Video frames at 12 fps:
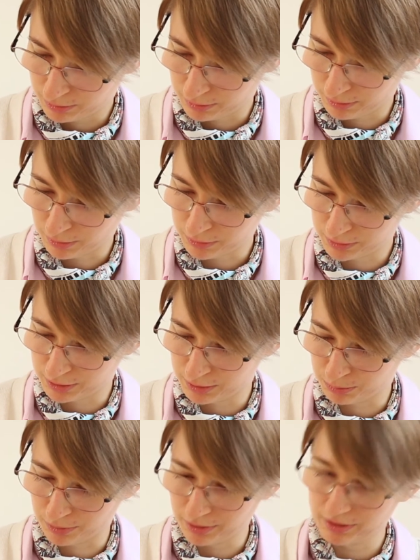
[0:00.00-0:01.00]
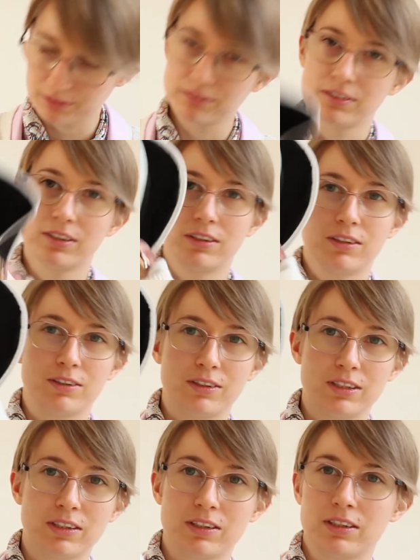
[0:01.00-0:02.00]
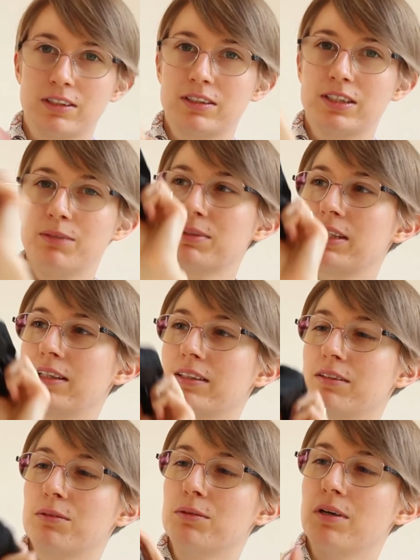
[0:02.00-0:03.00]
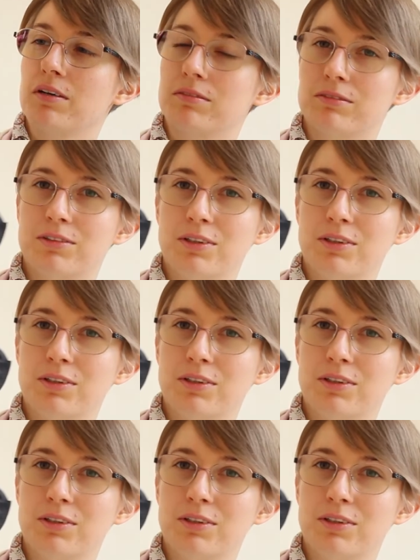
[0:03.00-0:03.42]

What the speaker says: and how does this work? This is like, wow.